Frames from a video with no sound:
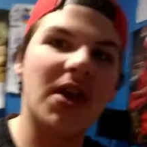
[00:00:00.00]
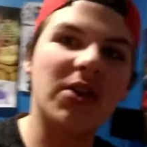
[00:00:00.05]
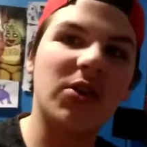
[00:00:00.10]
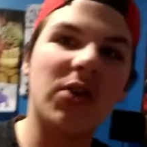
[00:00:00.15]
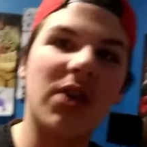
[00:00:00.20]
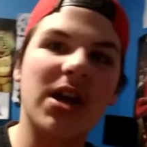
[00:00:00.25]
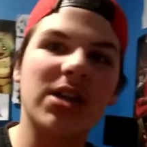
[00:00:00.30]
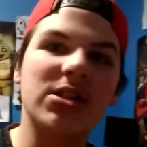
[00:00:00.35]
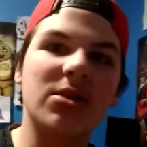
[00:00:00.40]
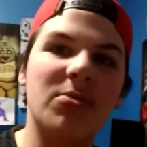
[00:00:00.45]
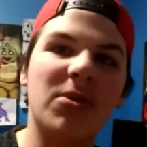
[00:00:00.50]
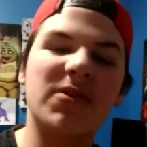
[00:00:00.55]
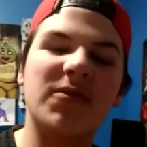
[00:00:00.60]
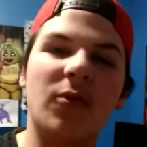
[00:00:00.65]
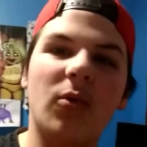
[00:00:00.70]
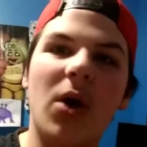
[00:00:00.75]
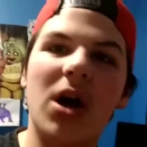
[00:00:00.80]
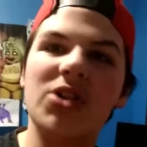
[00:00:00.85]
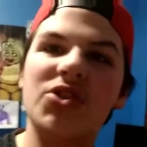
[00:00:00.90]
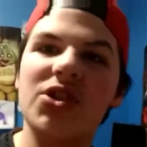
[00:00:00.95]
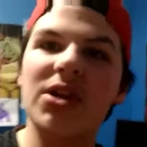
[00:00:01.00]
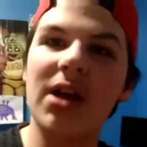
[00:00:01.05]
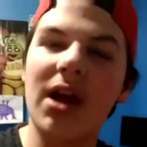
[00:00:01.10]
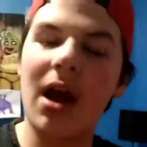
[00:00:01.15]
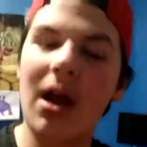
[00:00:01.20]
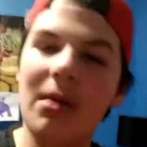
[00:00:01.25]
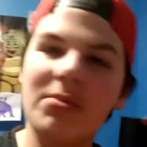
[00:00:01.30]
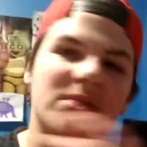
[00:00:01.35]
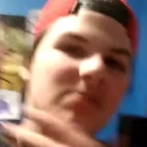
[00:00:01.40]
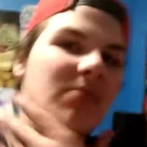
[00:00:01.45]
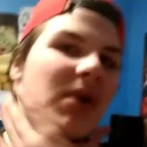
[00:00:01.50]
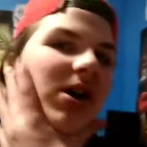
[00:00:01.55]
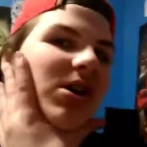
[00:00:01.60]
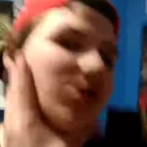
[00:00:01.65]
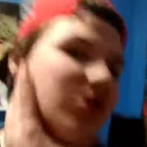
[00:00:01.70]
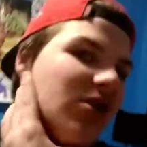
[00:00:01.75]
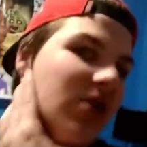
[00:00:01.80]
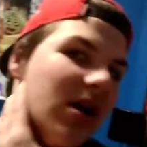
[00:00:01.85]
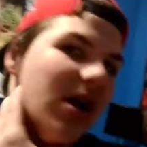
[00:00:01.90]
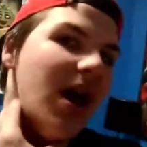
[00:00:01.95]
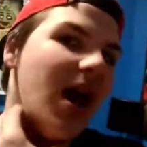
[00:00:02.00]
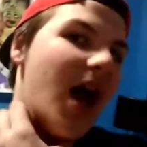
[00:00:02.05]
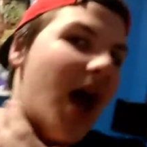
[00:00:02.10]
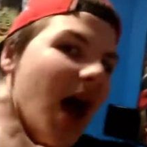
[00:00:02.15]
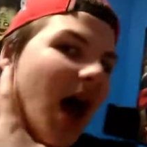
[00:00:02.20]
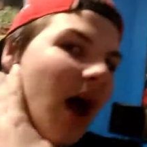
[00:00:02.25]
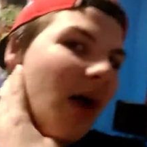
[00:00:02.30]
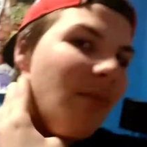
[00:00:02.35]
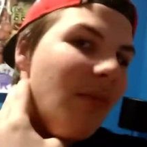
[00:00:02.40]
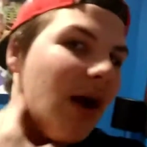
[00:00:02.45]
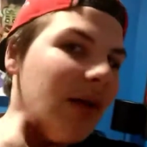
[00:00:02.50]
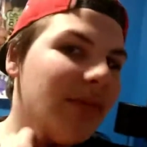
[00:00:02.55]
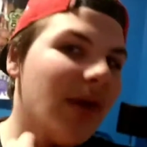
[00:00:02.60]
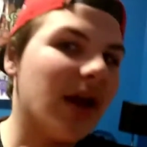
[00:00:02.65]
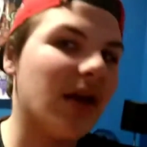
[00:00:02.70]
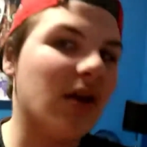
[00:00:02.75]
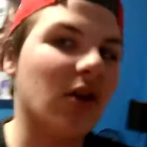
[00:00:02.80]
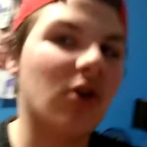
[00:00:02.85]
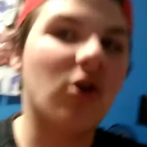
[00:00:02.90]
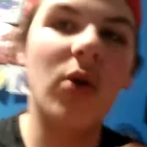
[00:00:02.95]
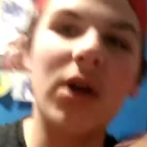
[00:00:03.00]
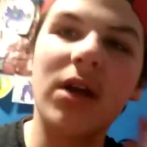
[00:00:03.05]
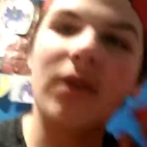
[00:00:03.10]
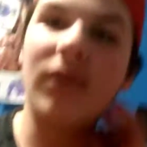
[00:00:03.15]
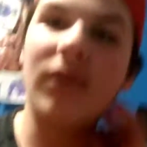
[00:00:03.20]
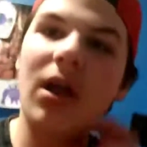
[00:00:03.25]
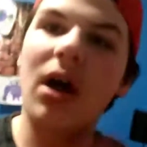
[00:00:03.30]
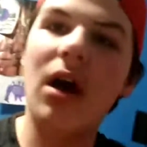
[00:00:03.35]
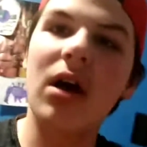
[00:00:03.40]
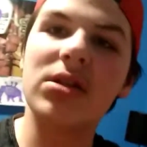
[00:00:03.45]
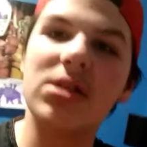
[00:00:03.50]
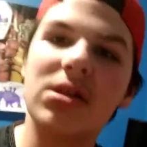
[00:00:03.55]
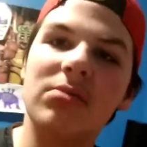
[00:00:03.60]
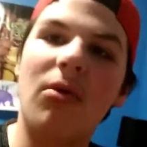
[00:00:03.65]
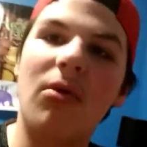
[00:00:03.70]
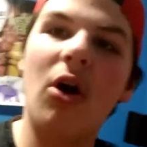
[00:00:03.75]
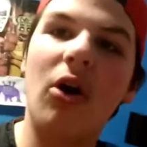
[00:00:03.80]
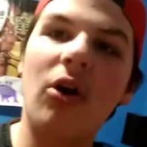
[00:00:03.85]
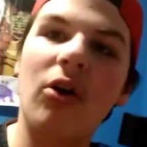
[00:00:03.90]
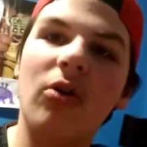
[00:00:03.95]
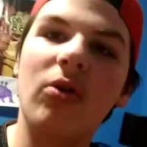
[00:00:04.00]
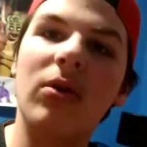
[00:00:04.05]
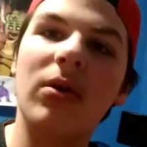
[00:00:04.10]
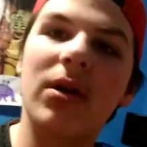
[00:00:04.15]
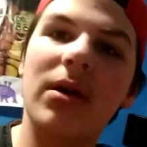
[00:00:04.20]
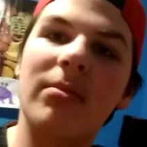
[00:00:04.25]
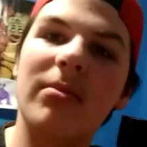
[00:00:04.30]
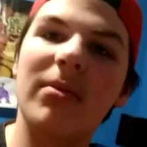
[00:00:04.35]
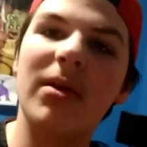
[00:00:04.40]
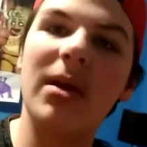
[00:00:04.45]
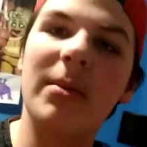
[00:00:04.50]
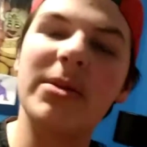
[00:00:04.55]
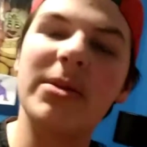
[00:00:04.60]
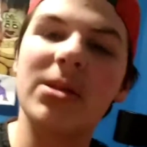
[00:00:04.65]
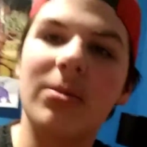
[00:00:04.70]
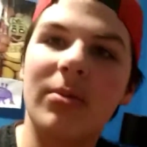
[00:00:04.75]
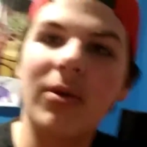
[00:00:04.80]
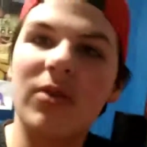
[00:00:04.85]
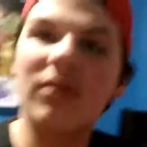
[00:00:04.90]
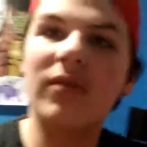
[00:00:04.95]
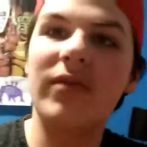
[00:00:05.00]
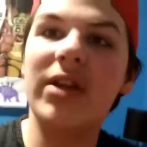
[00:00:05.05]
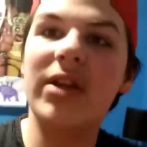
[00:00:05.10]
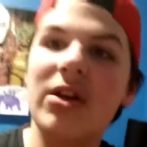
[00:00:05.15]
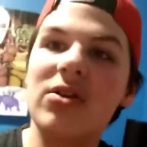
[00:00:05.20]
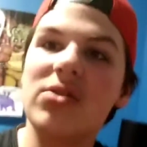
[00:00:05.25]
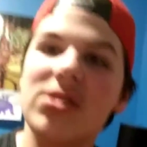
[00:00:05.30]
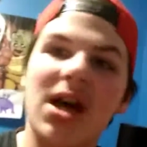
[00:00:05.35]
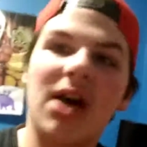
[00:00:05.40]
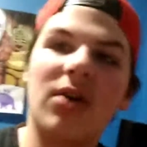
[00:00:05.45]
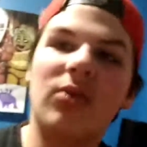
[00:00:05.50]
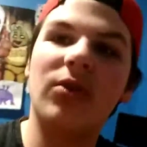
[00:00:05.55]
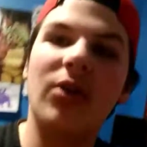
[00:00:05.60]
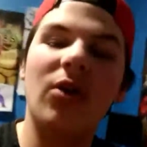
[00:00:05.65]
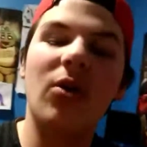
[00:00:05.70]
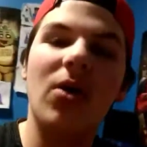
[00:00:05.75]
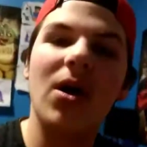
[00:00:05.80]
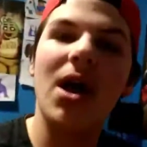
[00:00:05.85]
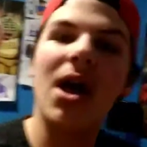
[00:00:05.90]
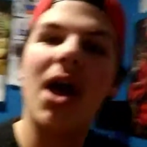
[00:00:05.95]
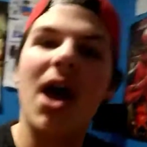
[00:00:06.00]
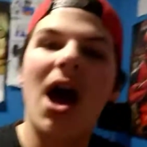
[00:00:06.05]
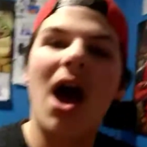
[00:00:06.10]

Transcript: Thank you guys so much for watching. I'm G-Monster. I might make a quick vlog tomorrow. Maybe some other videos, I don't know.